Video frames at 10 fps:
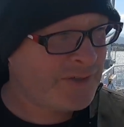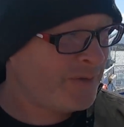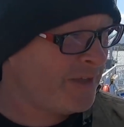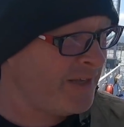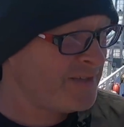So
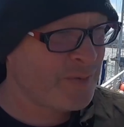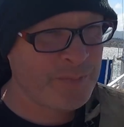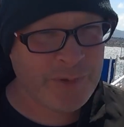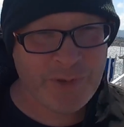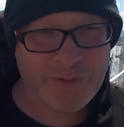it is a
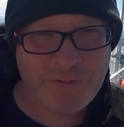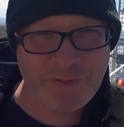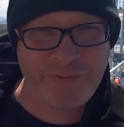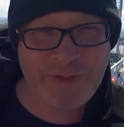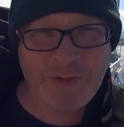
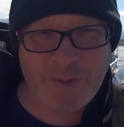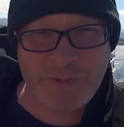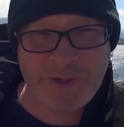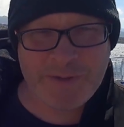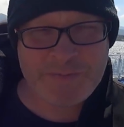beautiful view up
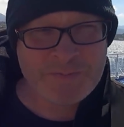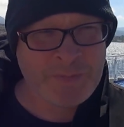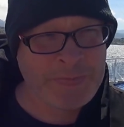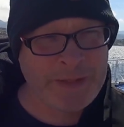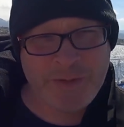here.
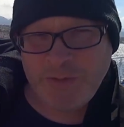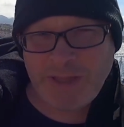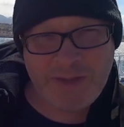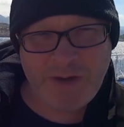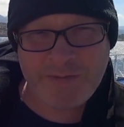They do
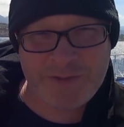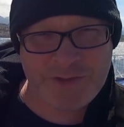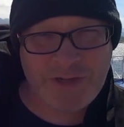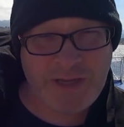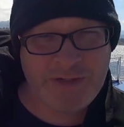let you off
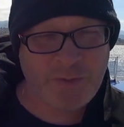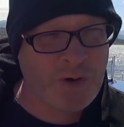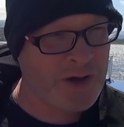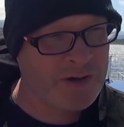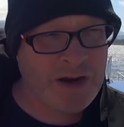the train to
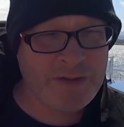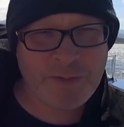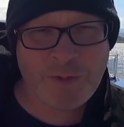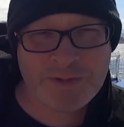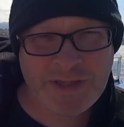walk around
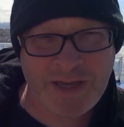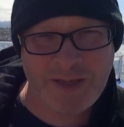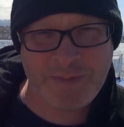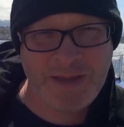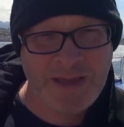the whole
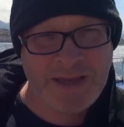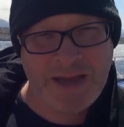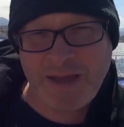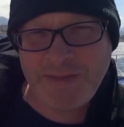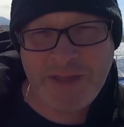time
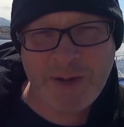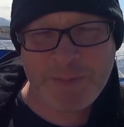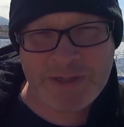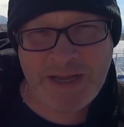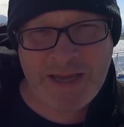on the
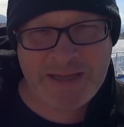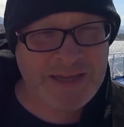upper deck.